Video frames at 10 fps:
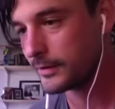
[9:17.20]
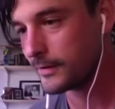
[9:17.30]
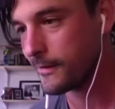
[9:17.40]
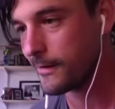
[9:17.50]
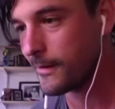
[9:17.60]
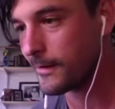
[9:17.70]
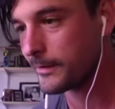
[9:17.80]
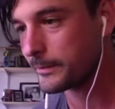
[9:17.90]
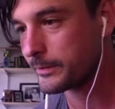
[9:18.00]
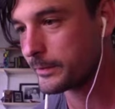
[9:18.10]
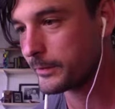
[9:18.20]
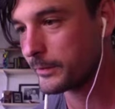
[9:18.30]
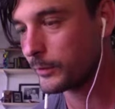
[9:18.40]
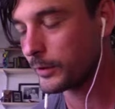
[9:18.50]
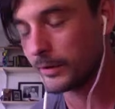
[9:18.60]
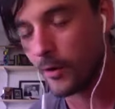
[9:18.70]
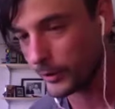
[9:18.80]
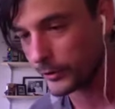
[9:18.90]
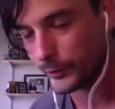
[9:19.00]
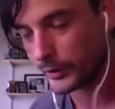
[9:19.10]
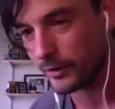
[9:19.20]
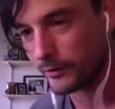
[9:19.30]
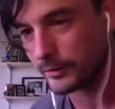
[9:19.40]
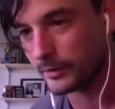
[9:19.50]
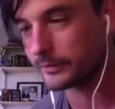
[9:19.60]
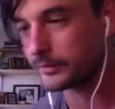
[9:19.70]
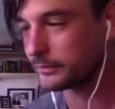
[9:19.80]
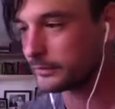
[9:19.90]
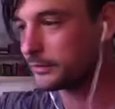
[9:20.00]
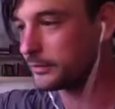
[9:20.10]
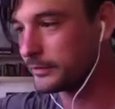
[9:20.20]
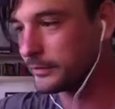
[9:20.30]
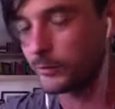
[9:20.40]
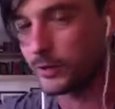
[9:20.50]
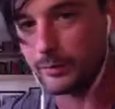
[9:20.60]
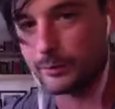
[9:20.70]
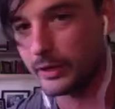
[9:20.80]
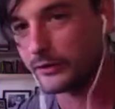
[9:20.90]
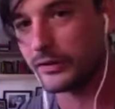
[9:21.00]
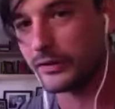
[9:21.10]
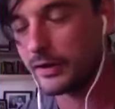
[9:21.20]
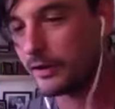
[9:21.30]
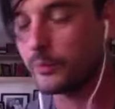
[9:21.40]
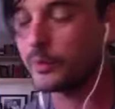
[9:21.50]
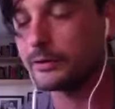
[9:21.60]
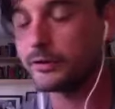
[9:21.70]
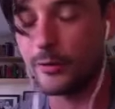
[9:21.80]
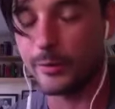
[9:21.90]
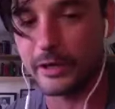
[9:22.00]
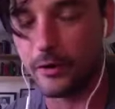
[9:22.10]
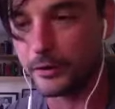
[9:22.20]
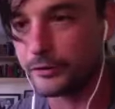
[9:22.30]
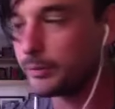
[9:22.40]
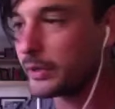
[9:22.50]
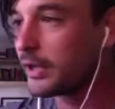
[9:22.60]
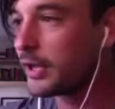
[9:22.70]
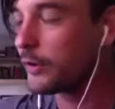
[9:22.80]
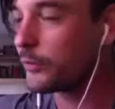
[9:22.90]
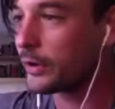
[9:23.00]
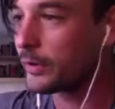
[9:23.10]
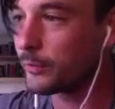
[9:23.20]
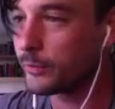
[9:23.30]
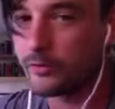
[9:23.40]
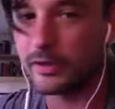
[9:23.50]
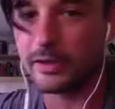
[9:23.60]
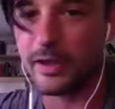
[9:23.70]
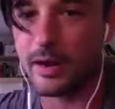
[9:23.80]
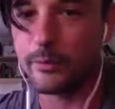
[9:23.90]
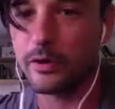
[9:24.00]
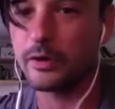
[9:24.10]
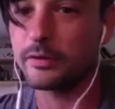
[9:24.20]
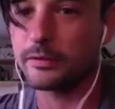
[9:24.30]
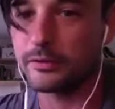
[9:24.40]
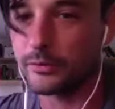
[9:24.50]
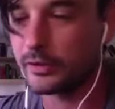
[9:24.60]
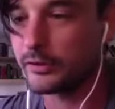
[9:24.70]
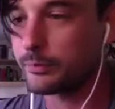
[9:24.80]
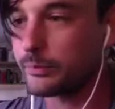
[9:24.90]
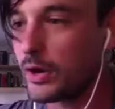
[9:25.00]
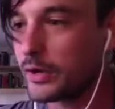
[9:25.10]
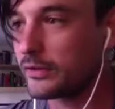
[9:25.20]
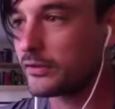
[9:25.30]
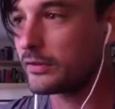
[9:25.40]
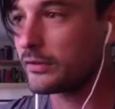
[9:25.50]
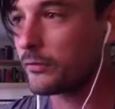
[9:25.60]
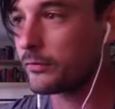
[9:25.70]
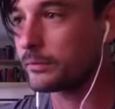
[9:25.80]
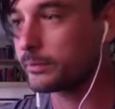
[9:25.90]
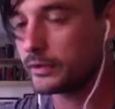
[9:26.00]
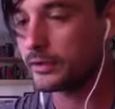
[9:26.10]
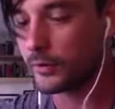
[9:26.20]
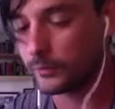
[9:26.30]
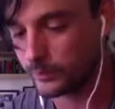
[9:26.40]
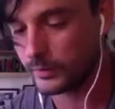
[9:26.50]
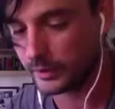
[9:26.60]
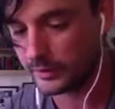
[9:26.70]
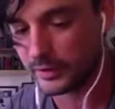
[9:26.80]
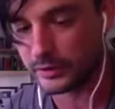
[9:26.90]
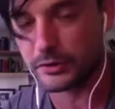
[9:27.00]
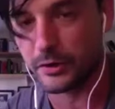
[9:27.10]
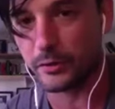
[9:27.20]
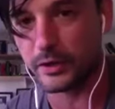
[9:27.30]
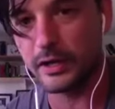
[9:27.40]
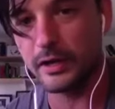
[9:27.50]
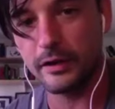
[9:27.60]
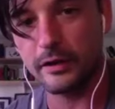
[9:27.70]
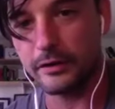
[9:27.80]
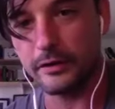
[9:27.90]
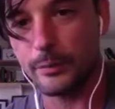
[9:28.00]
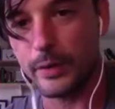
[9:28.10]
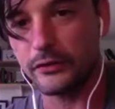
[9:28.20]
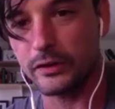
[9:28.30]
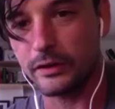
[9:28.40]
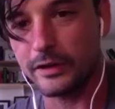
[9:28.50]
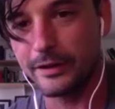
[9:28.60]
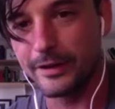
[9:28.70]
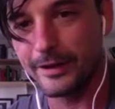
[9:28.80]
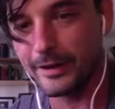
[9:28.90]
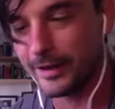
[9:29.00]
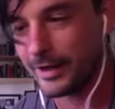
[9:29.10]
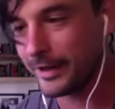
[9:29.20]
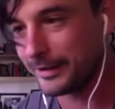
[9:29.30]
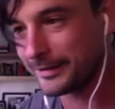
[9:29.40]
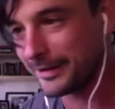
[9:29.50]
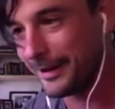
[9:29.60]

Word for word: Uh, we're arguing over where to place the we, nobody argued, but we're moving the camera and doing these blocking scenes over, you know, a dick joke, you know, basically. Yeah. And